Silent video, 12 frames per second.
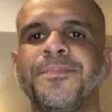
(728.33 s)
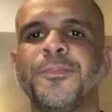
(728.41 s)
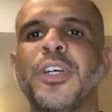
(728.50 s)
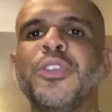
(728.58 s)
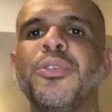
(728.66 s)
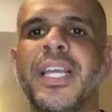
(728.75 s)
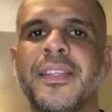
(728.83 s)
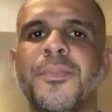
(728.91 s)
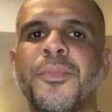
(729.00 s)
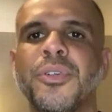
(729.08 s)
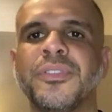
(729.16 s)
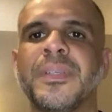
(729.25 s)
What do you like the
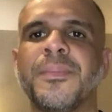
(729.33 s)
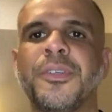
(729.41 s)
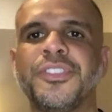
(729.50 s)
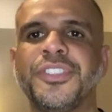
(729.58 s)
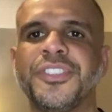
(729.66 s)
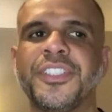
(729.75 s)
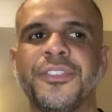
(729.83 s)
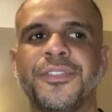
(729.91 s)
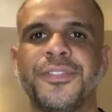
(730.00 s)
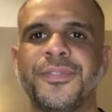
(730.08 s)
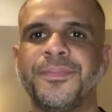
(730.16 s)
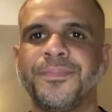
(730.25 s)
most about yourself?
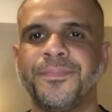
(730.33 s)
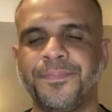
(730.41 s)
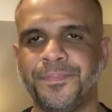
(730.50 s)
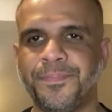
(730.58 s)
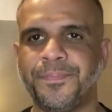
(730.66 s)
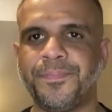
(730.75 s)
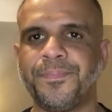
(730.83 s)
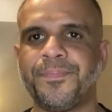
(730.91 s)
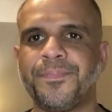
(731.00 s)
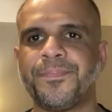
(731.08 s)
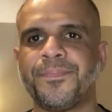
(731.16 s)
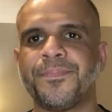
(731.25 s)

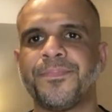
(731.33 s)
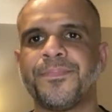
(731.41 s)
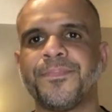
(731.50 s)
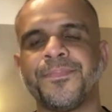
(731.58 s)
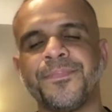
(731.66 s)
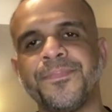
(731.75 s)
Mm.